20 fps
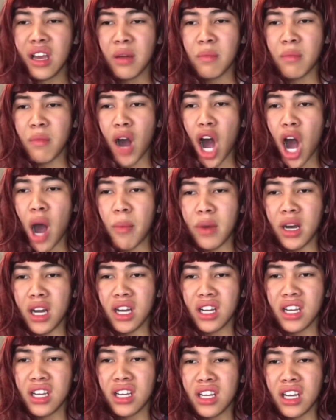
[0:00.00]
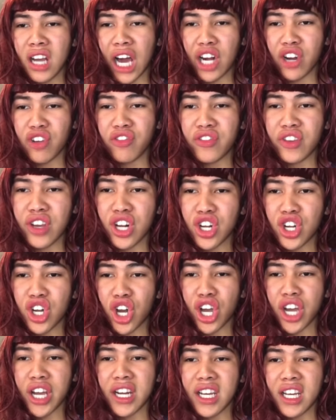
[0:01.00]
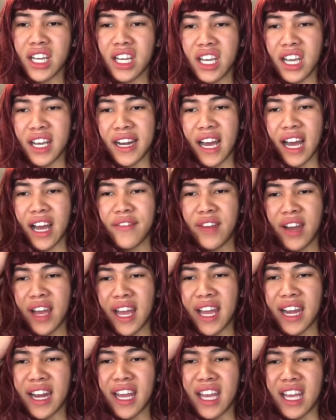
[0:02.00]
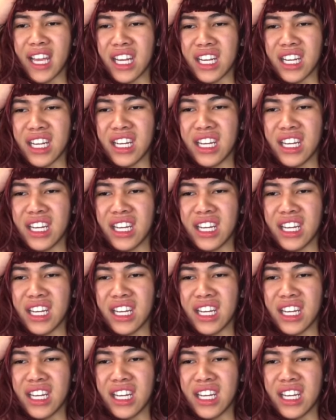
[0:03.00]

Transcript: Mom, I don't feel good and I have a headache.